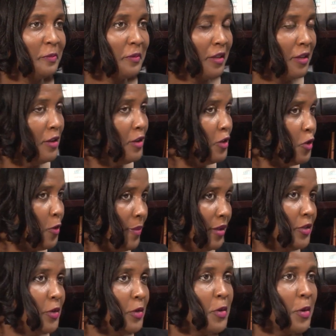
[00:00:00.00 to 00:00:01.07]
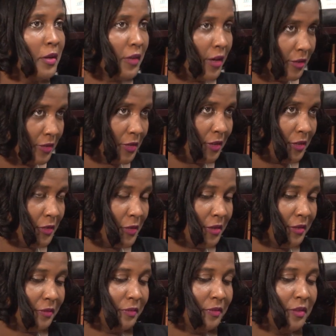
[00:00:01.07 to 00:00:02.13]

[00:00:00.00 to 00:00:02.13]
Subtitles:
Okay. You mentioned your grandchildren.